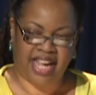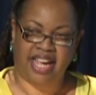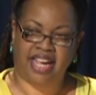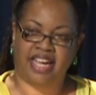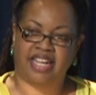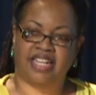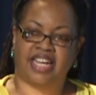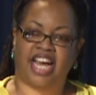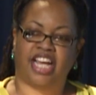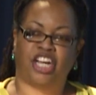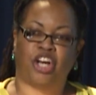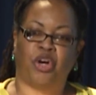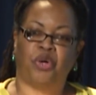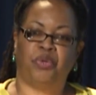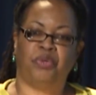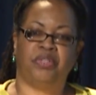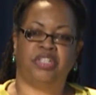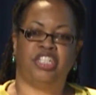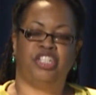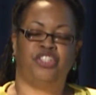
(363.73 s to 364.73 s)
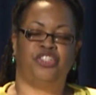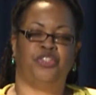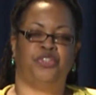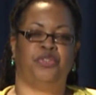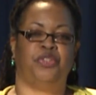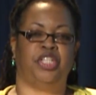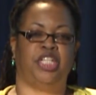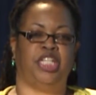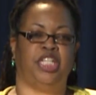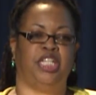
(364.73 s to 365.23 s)
And not only
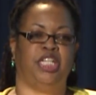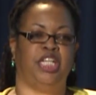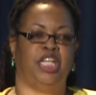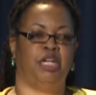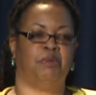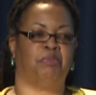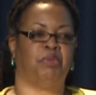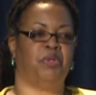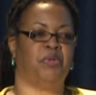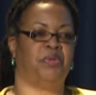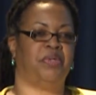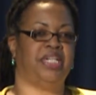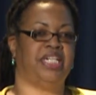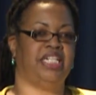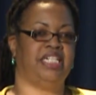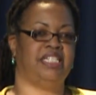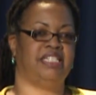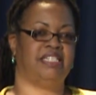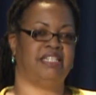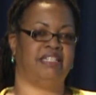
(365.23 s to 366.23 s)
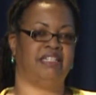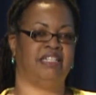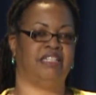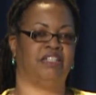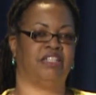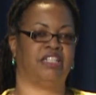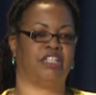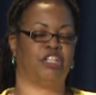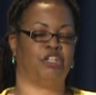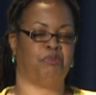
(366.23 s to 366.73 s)
do the employees
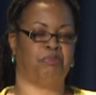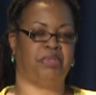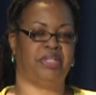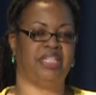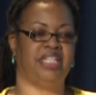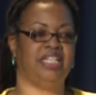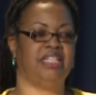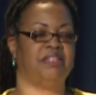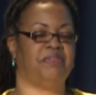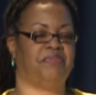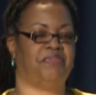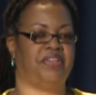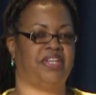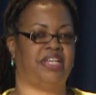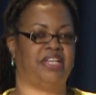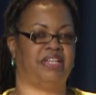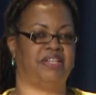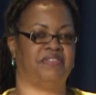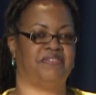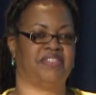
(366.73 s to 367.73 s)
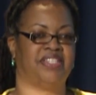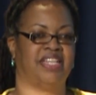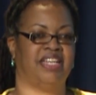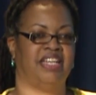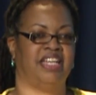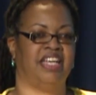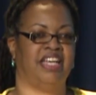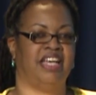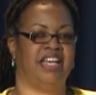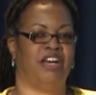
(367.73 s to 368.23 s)
complete the FEVS,
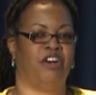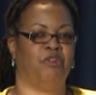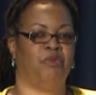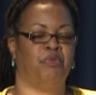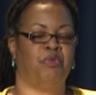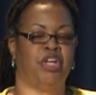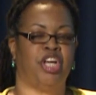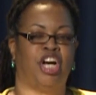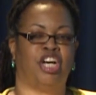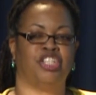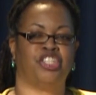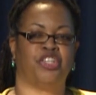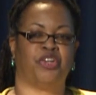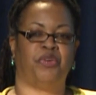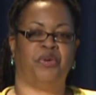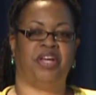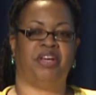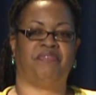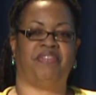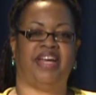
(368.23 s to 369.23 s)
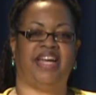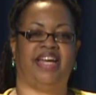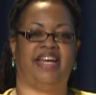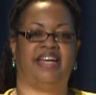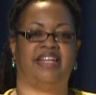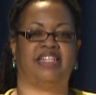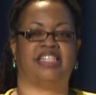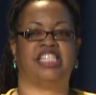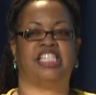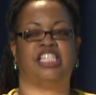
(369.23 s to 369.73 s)
we also have
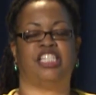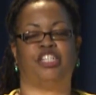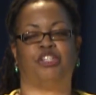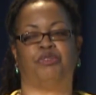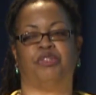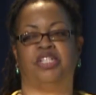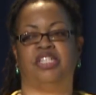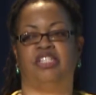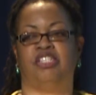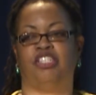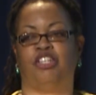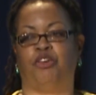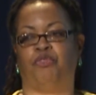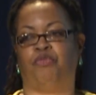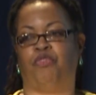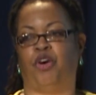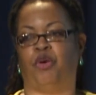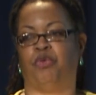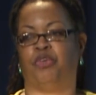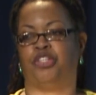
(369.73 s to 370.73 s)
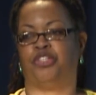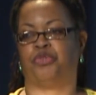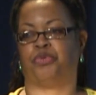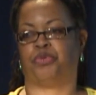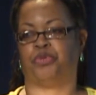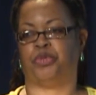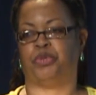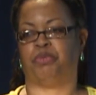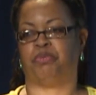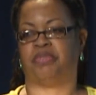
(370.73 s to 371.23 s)
had a series of focus
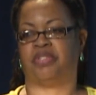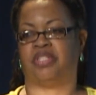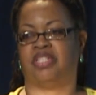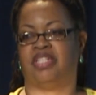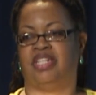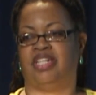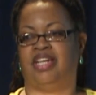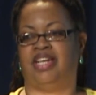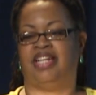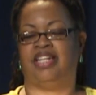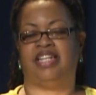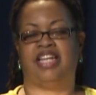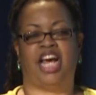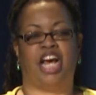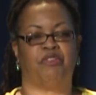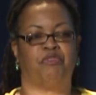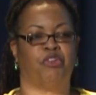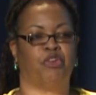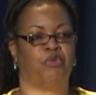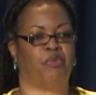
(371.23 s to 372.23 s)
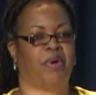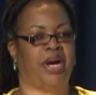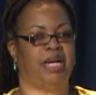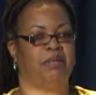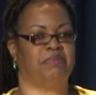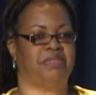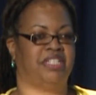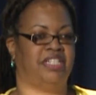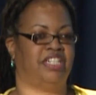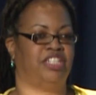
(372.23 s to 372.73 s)
groups, not for
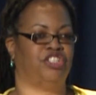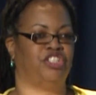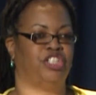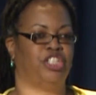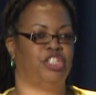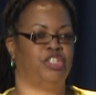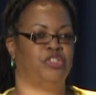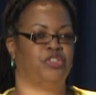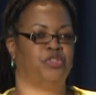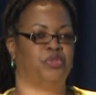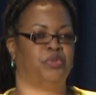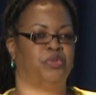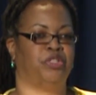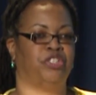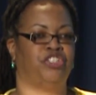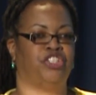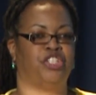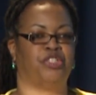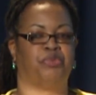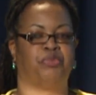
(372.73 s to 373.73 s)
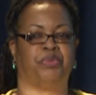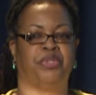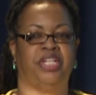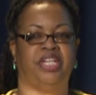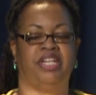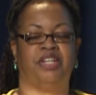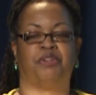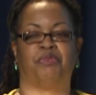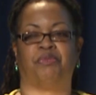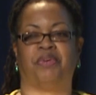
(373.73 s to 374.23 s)
gripe sessions or just
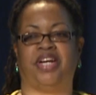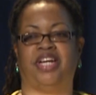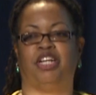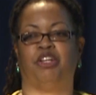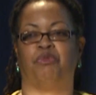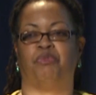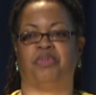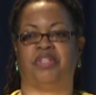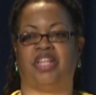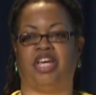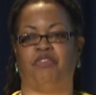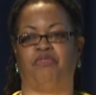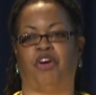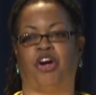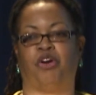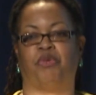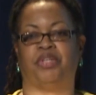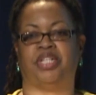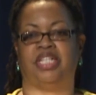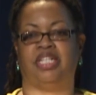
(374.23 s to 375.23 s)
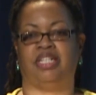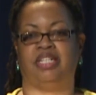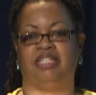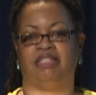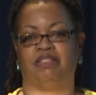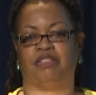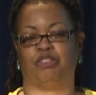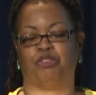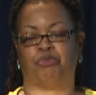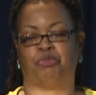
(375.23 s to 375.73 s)
reiterating what they've already
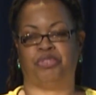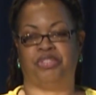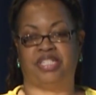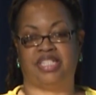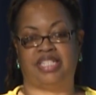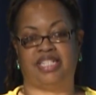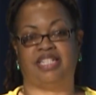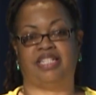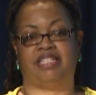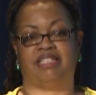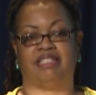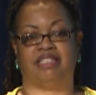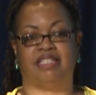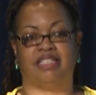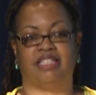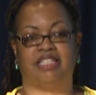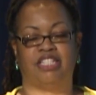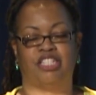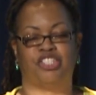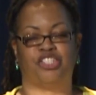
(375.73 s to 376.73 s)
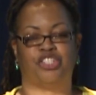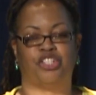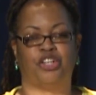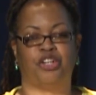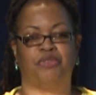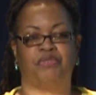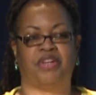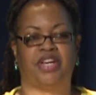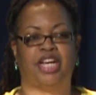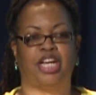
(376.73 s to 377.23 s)
presented in the
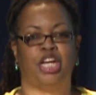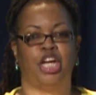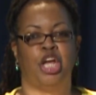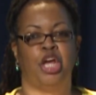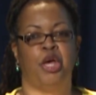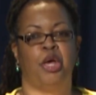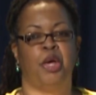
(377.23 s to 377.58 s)
survey,